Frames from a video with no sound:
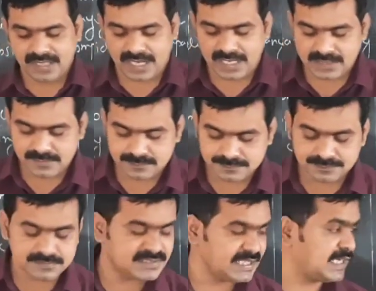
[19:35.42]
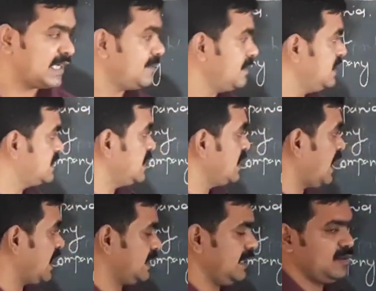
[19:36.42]
and secretary of the list and
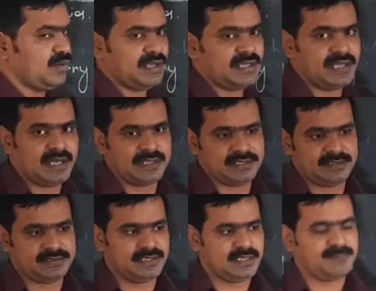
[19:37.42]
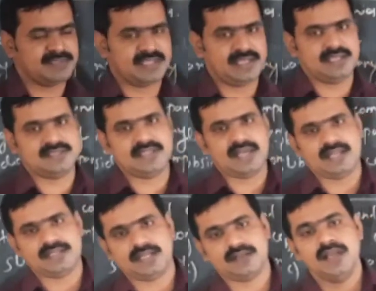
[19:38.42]
director. Who are the directors? So, okay, Mr. A is the
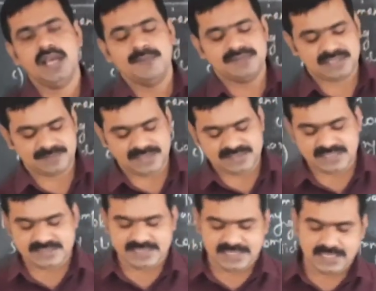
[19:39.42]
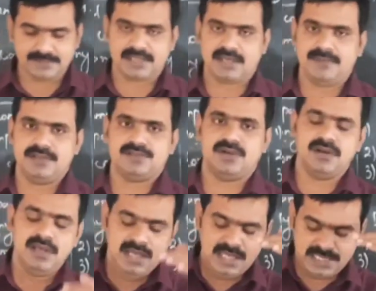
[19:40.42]
director, Mr. B is the secretary of the company. So
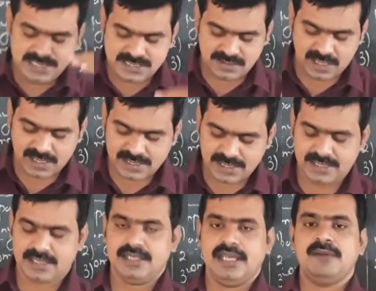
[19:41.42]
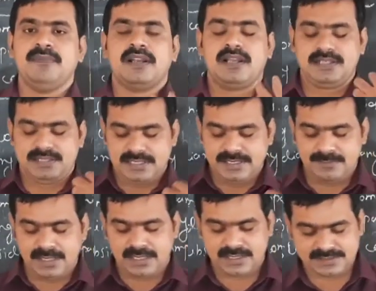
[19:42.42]
listed all the director, name and
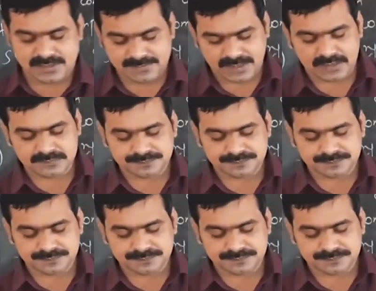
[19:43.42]
address of the